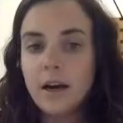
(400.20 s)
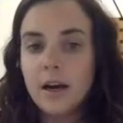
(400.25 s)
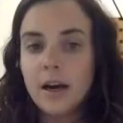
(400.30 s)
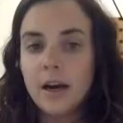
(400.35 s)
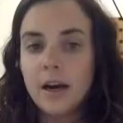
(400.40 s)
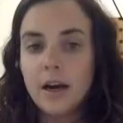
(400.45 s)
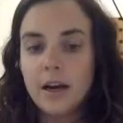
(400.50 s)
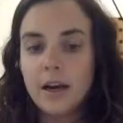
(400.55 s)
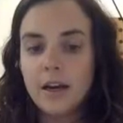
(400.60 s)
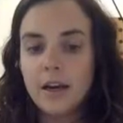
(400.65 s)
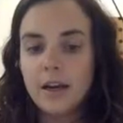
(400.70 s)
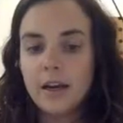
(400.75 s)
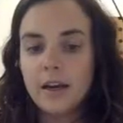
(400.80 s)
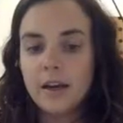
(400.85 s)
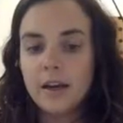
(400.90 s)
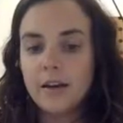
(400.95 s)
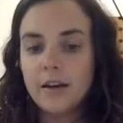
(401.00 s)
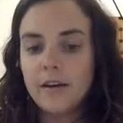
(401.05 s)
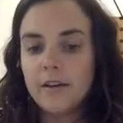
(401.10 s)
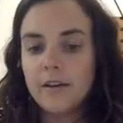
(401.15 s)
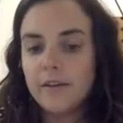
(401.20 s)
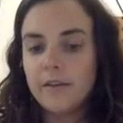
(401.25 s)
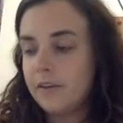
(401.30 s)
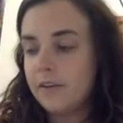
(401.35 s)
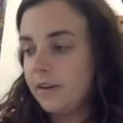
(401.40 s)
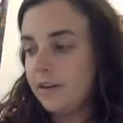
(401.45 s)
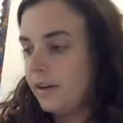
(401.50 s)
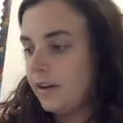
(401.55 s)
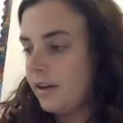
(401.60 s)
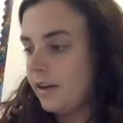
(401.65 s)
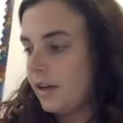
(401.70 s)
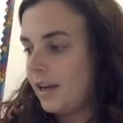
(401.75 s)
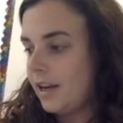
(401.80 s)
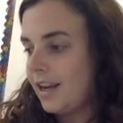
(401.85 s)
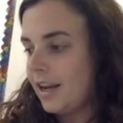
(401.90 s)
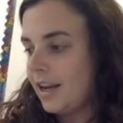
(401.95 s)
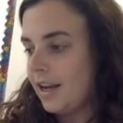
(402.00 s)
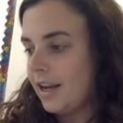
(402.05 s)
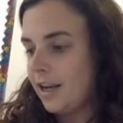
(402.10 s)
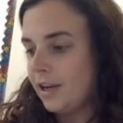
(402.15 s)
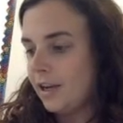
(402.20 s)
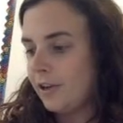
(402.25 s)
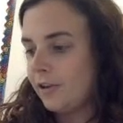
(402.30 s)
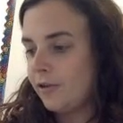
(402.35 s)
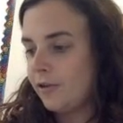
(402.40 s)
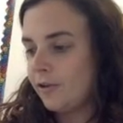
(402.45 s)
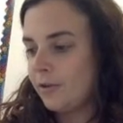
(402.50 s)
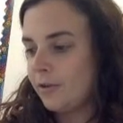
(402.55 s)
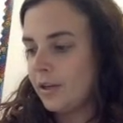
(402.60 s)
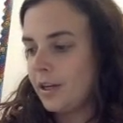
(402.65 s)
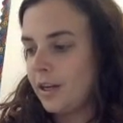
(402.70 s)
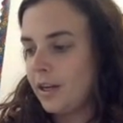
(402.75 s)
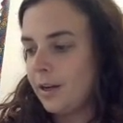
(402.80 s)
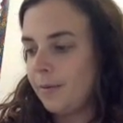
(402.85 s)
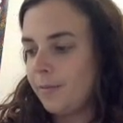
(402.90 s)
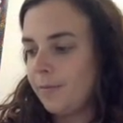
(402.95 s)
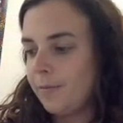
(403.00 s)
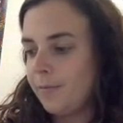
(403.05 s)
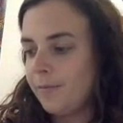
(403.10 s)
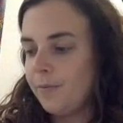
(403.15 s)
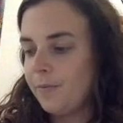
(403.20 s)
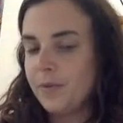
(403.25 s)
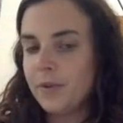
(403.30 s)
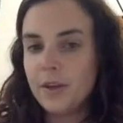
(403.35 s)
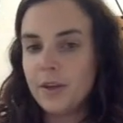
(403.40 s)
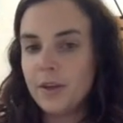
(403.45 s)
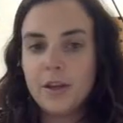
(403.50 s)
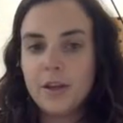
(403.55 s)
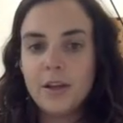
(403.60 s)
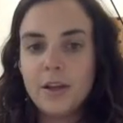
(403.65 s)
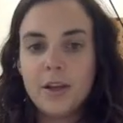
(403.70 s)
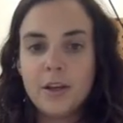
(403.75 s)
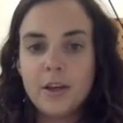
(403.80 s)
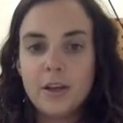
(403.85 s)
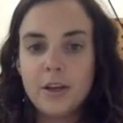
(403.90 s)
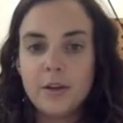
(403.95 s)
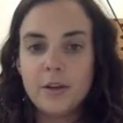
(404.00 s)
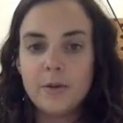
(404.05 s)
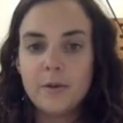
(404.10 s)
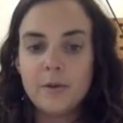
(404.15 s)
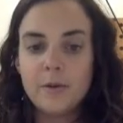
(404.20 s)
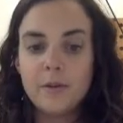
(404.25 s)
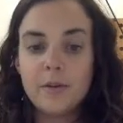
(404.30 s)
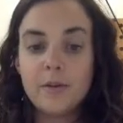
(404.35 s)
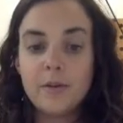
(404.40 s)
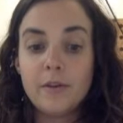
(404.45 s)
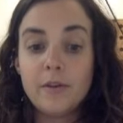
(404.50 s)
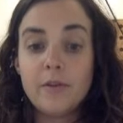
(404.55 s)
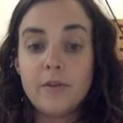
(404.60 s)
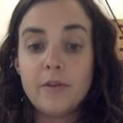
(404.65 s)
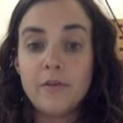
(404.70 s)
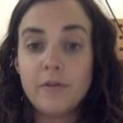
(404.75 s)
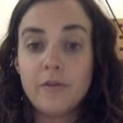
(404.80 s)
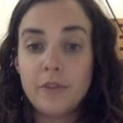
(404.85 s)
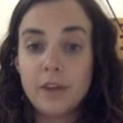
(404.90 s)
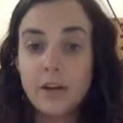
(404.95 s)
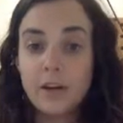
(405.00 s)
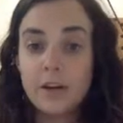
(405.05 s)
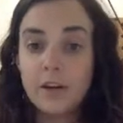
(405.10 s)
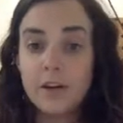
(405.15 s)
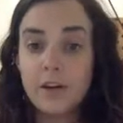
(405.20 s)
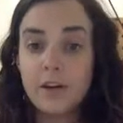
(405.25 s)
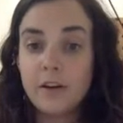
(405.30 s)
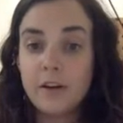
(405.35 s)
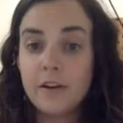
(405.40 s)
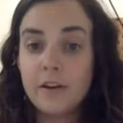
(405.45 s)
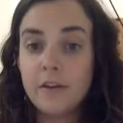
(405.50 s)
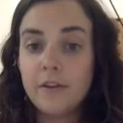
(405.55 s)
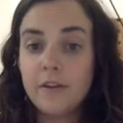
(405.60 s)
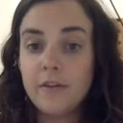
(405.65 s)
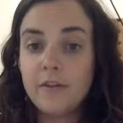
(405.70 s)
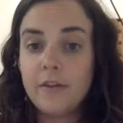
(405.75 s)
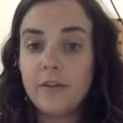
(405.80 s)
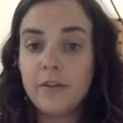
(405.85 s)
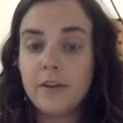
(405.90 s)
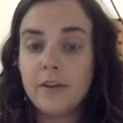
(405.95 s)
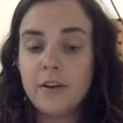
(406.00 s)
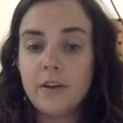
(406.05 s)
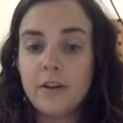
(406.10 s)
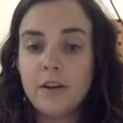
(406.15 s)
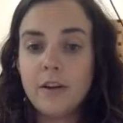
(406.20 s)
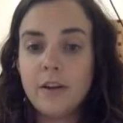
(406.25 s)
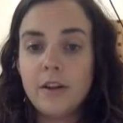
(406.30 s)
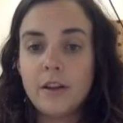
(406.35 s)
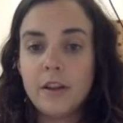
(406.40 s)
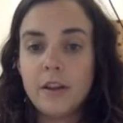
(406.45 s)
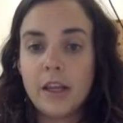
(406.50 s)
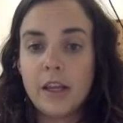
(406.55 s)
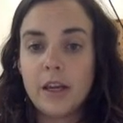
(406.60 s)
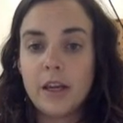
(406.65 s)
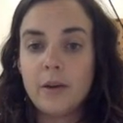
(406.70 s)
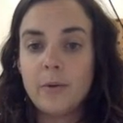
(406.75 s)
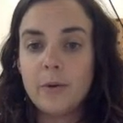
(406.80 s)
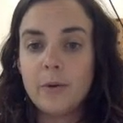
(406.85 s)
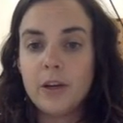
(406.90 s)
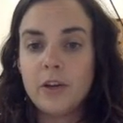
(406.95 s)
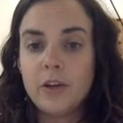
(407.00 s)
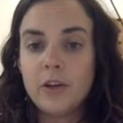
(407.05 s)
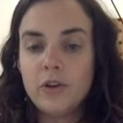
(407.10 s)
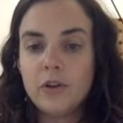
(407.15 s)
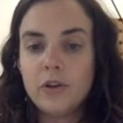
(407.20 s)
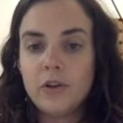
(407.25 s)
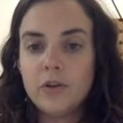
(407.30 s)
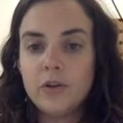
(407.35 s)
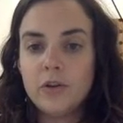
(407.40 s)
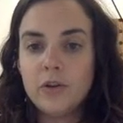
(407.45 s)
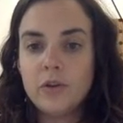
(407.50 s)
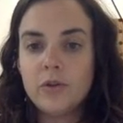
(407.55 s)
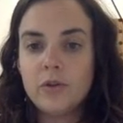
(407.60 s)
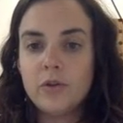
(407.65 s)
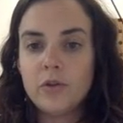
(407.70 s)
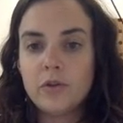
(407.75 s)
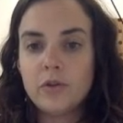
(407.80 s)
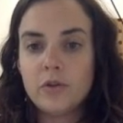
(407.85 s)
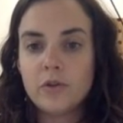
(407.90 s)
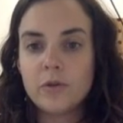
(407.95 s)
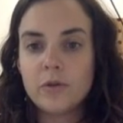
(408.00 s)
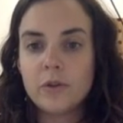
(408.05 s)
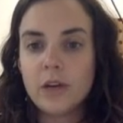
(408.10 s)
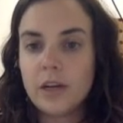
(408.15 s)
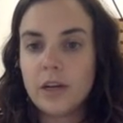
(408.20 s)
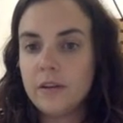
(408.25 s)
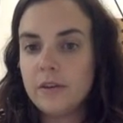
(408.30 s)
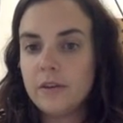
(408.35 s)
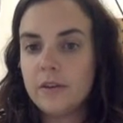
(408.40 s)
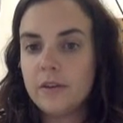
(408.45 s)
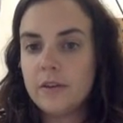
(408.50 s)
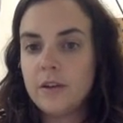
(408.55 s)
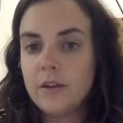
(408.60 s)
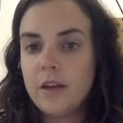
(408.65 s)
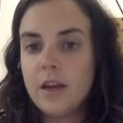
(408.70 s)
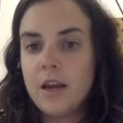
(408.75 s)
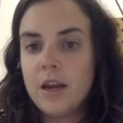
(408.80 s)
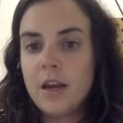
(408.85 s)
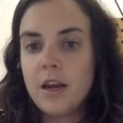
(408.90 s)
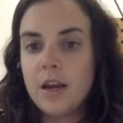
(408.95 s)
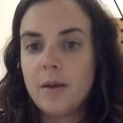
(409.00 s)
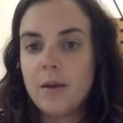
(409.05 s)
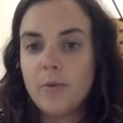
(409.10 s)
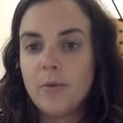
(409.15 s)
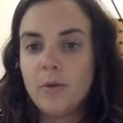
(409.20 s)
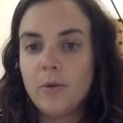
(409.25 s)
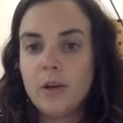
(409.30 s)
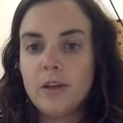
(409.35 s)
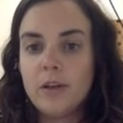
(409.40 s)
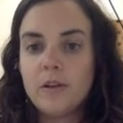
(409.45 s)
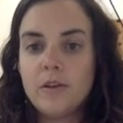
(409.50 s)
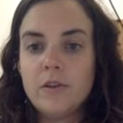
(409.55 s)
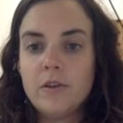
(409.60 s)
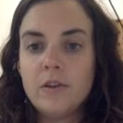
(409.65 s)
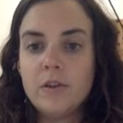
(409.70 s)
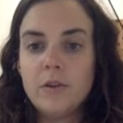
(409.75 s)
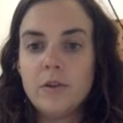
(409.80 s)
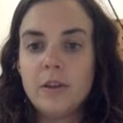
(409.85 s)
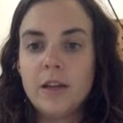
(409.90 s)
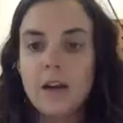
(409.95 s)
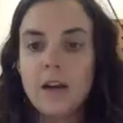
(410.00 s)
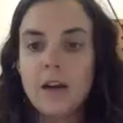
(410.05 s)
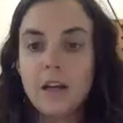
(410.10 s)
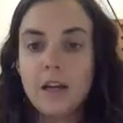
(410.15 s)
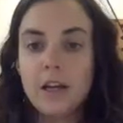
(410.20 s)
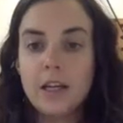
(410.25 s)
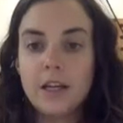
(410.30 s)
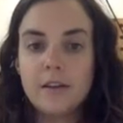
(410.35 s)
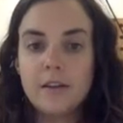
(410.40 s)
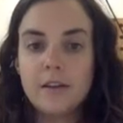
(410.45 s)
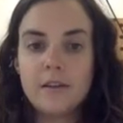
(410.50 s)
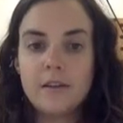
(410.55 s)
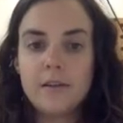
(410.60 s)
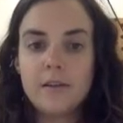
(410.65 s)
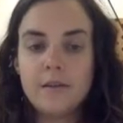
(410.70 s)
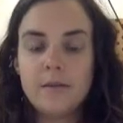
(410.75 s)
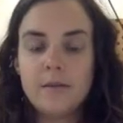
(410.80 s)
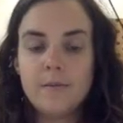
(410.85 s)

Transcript: I have a dream use figurative language to stress a point to the audience.